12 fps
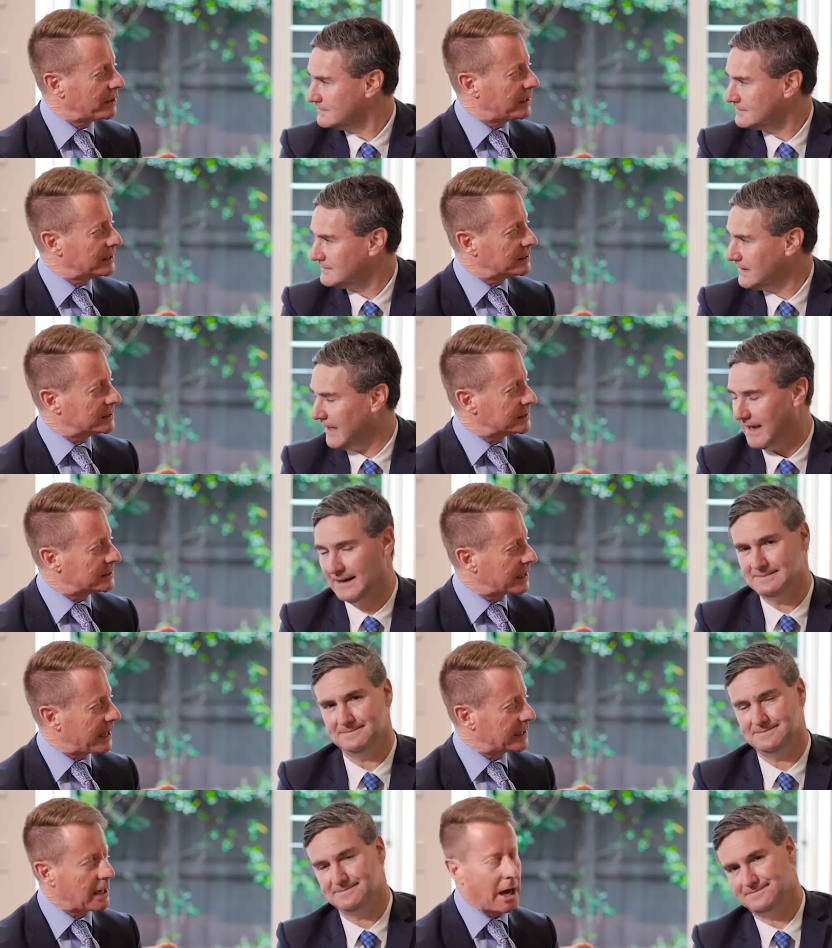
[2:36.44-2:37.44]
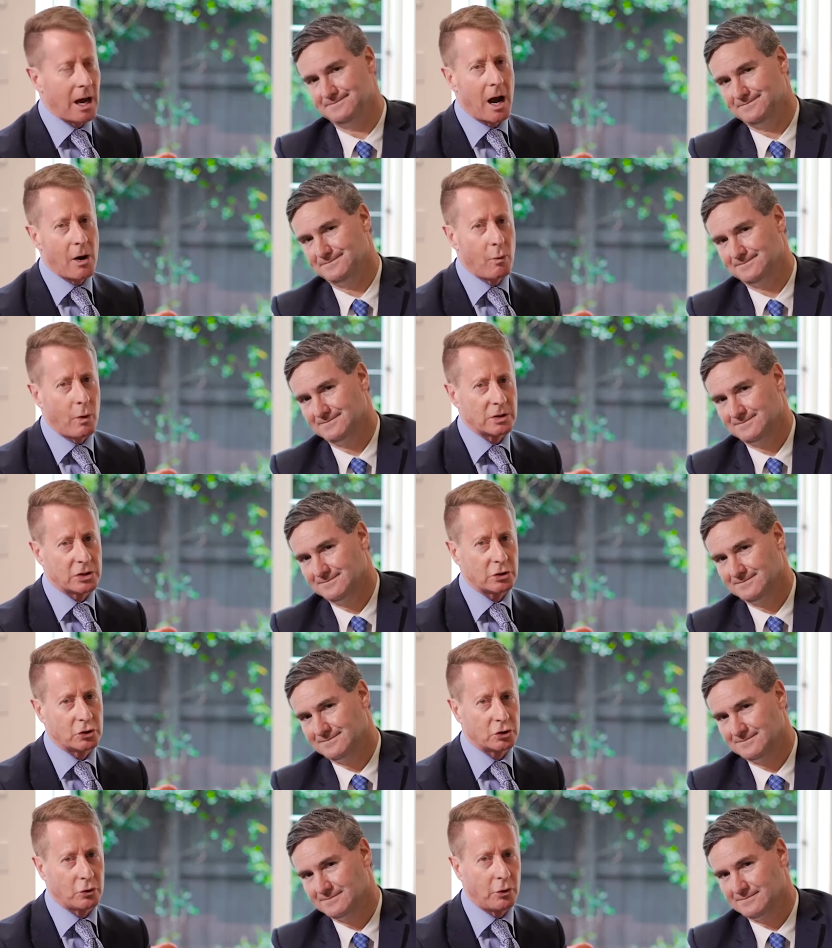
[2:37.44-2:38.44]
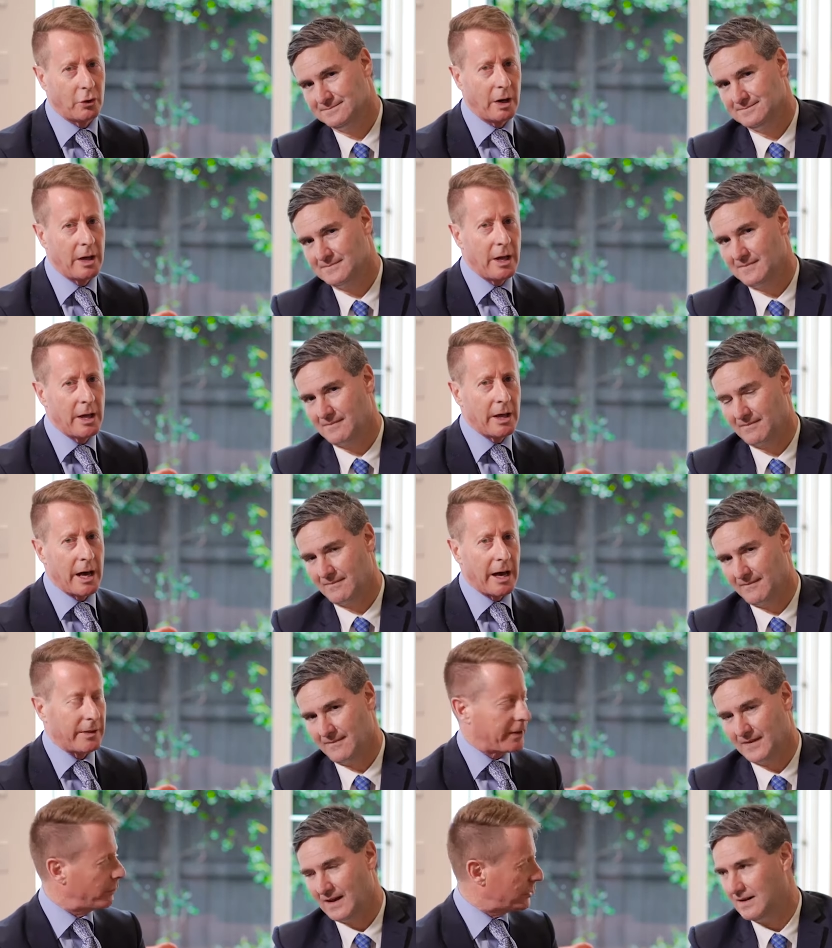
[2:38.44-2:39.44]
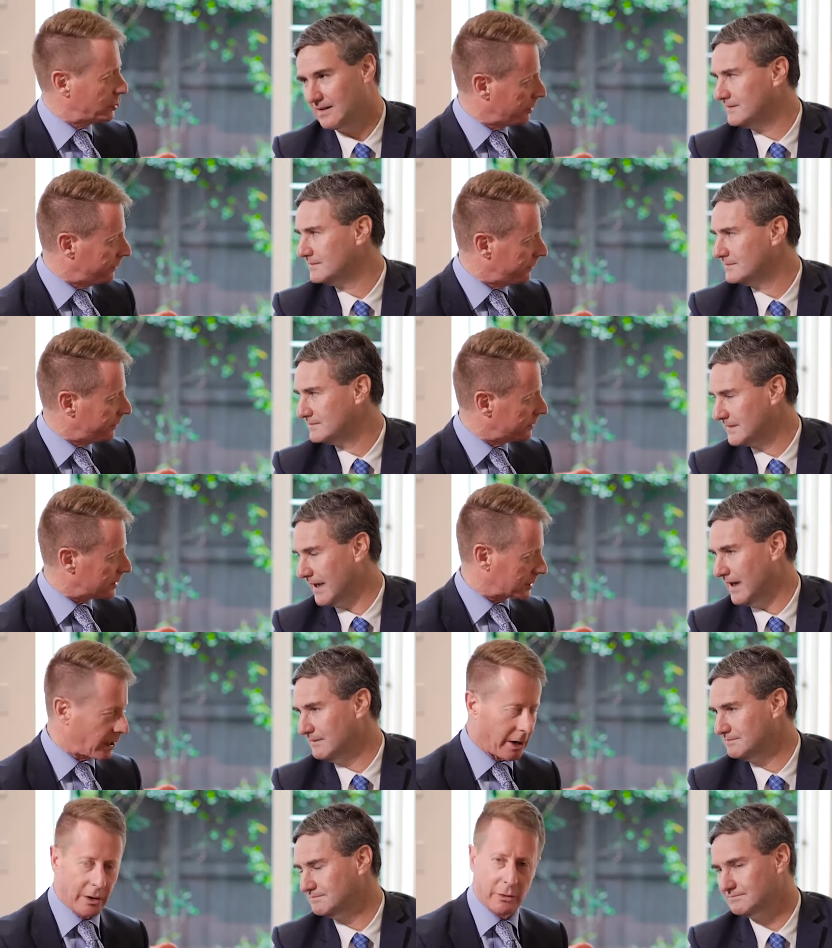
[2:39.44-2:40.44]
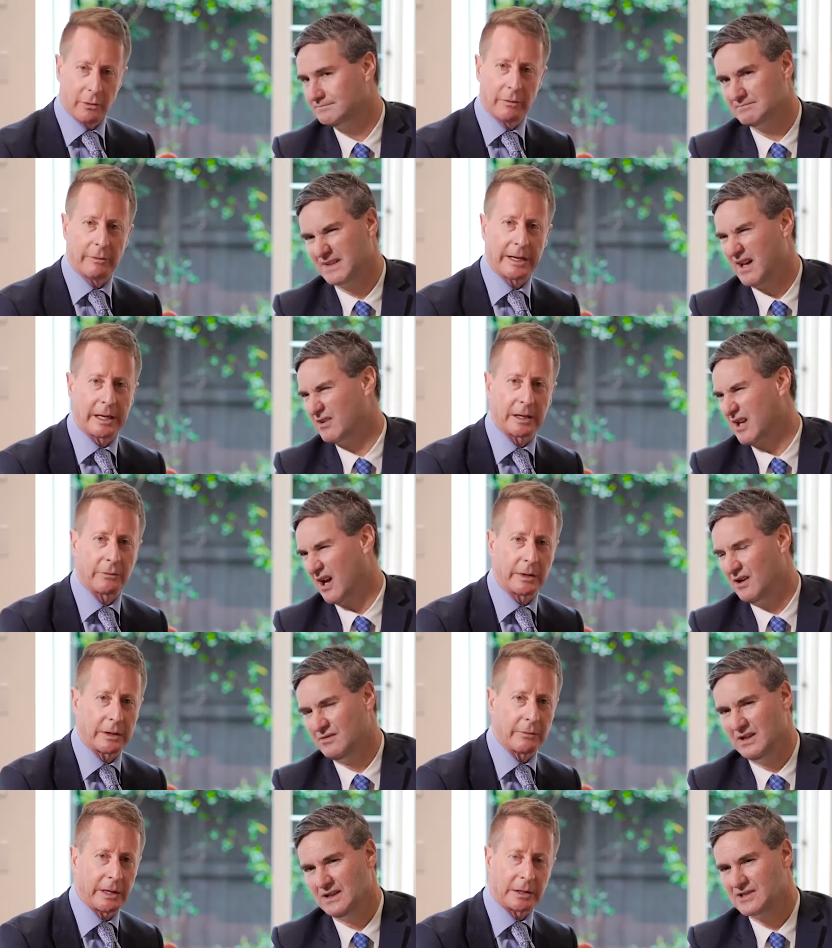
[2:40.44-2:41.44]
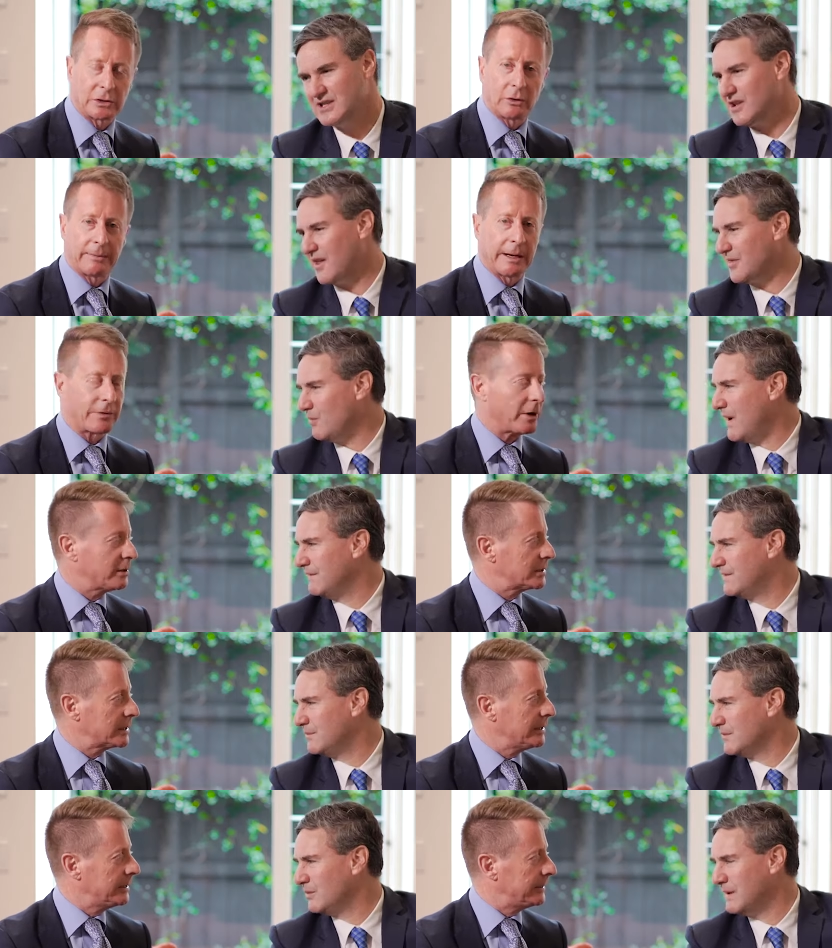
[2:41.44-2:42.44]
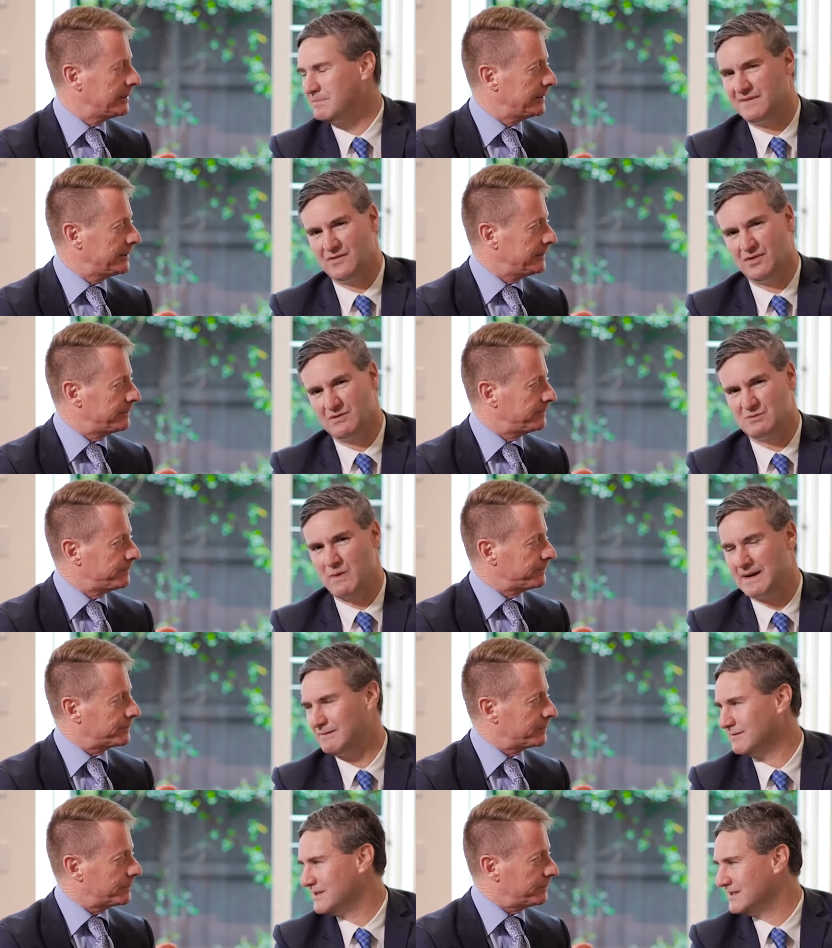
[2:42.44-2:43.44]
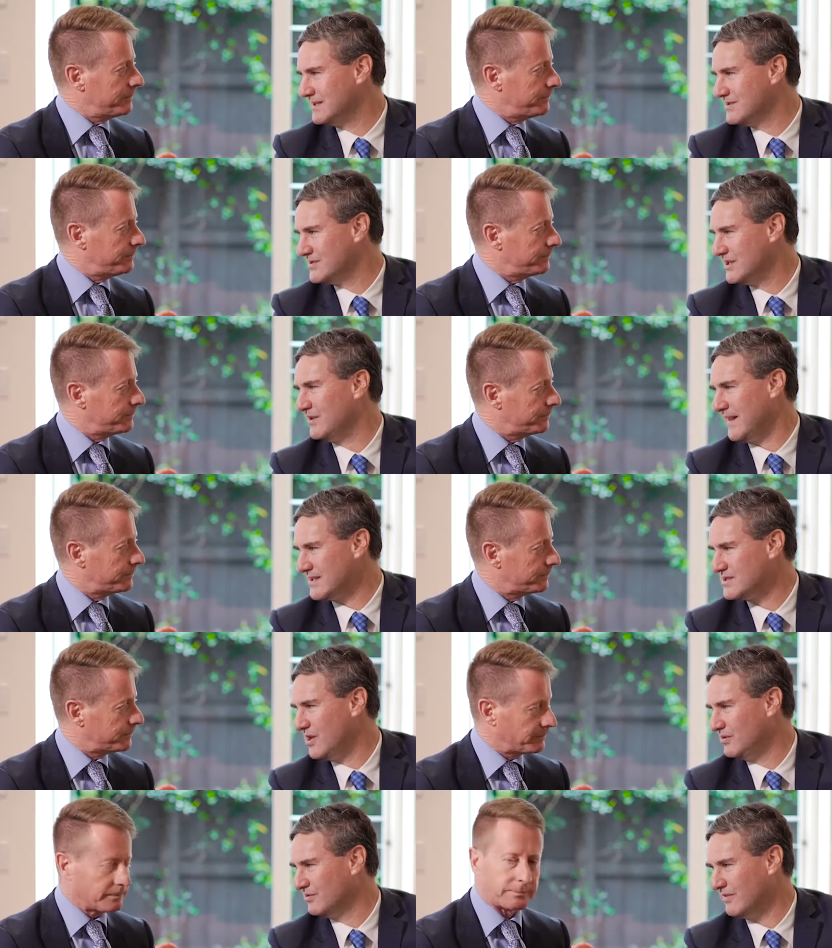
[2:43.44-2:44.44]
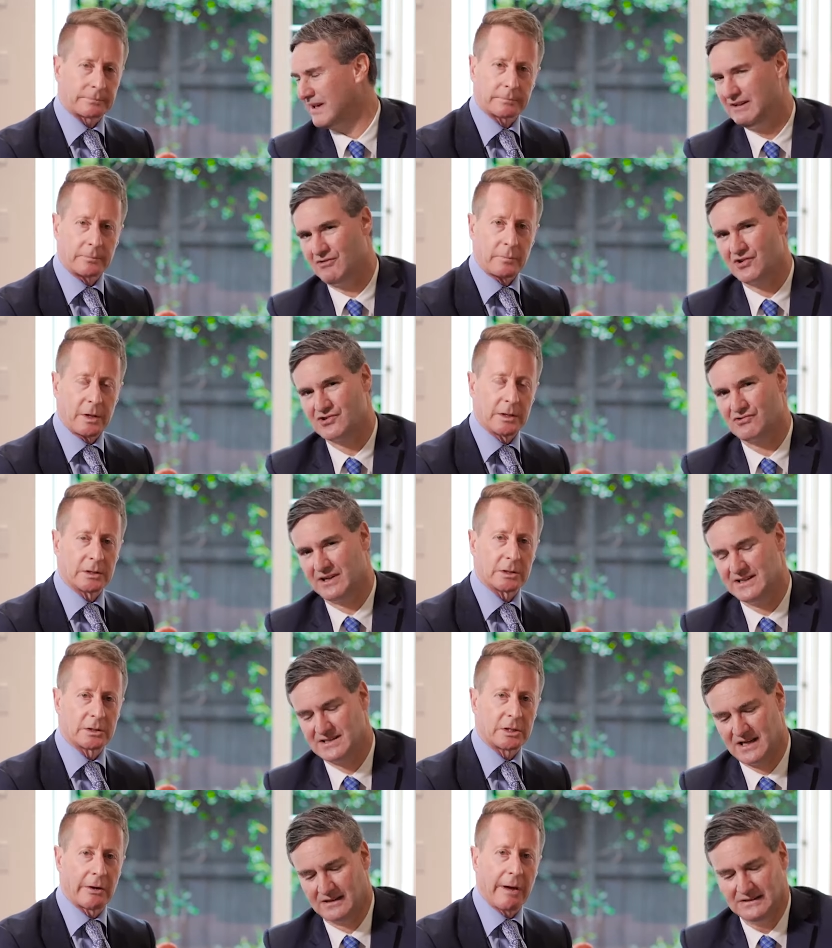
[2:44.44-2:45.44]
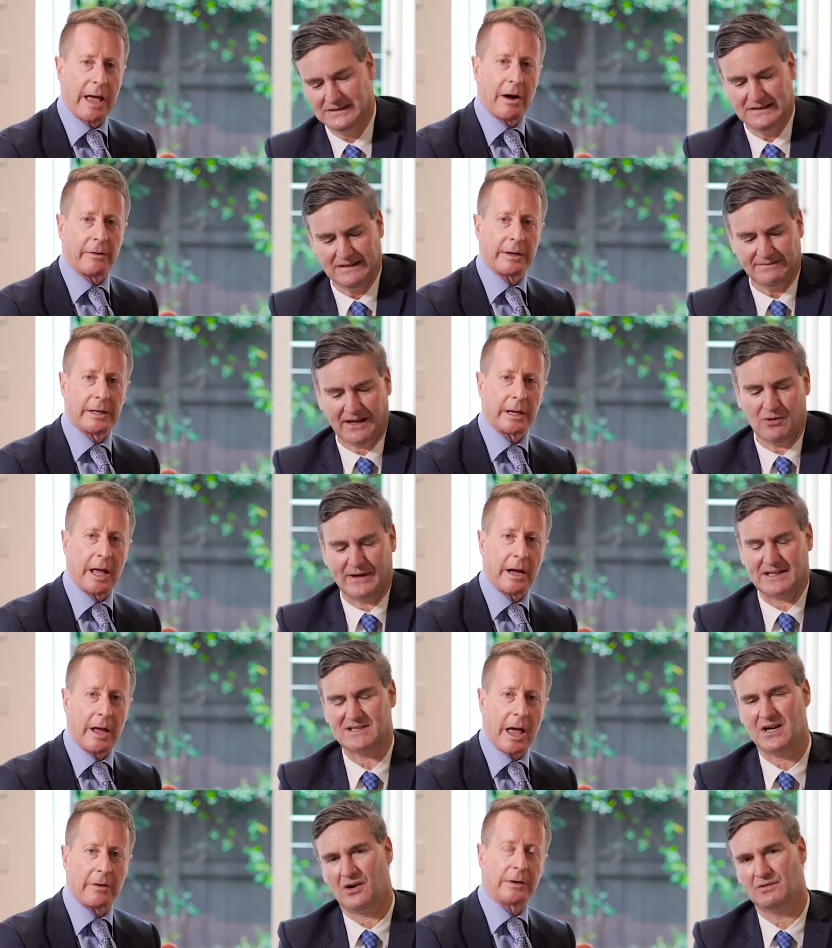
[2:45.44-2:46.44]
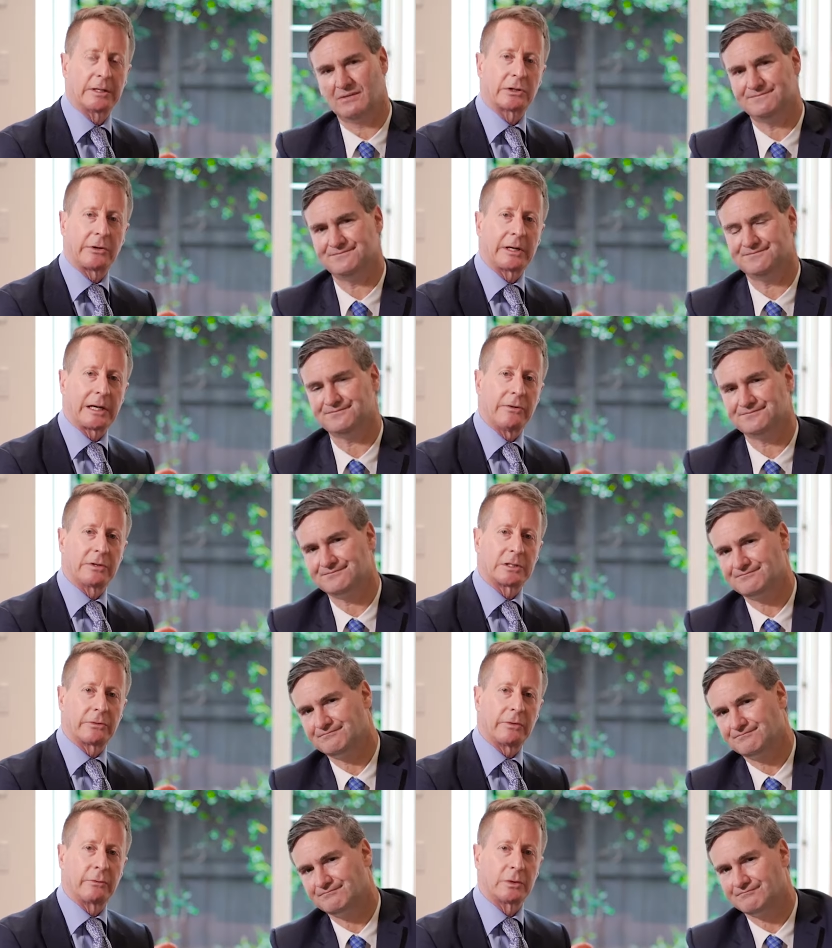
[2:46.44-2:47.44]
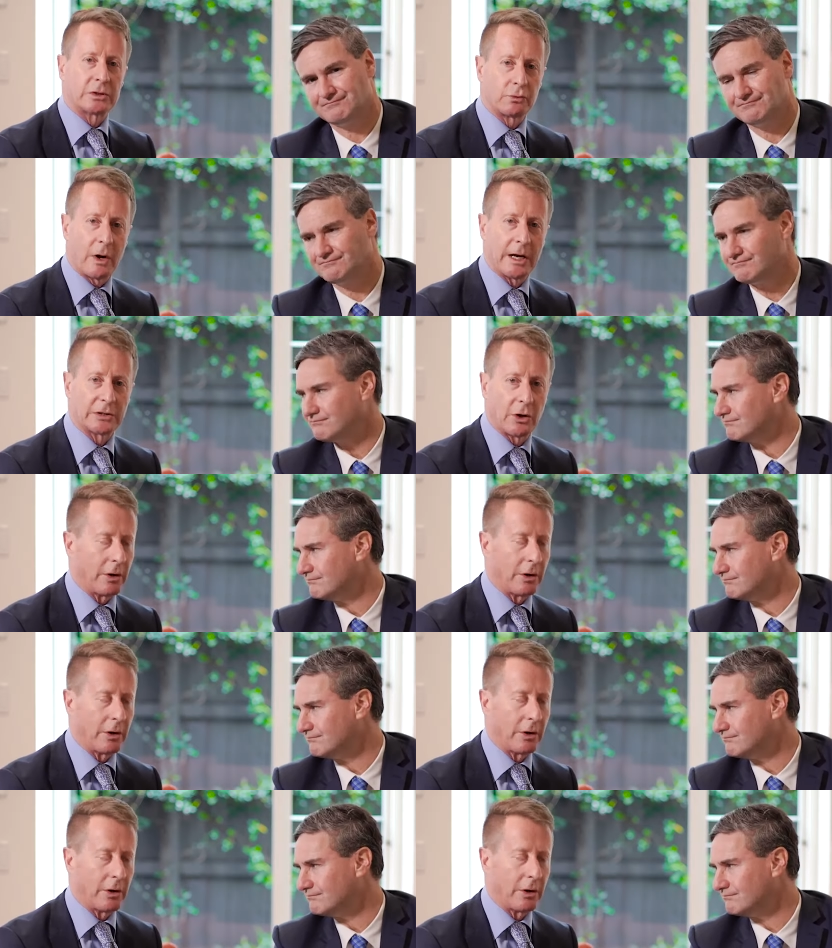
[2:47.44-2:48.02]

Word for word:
Speaker 1: things yeah. that uh, I wasn't sure uh, that we should have. Yeah. So we're going to talk like about the ones from
Speaker 2: the week before. There's one that didn't sell that sold already, Ross
Speaker 1: Street. So, so our our, our industry clearance was right